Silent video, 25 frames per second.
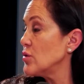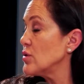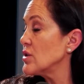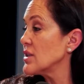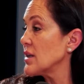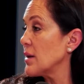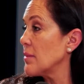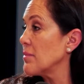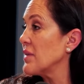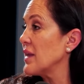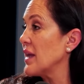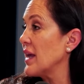do
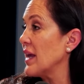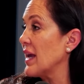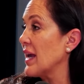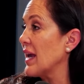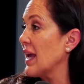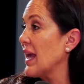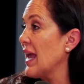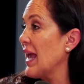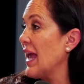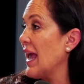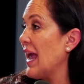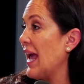
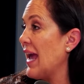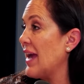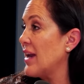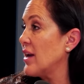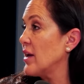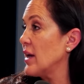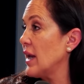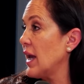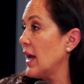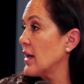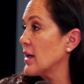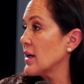something
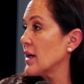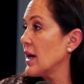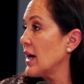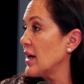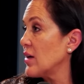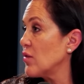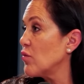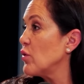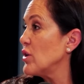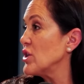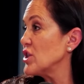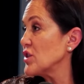and
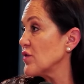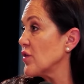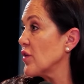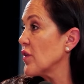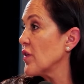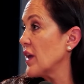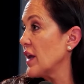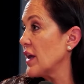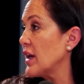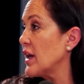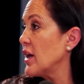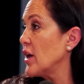kind of wishful
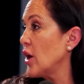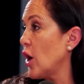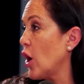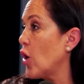thinking,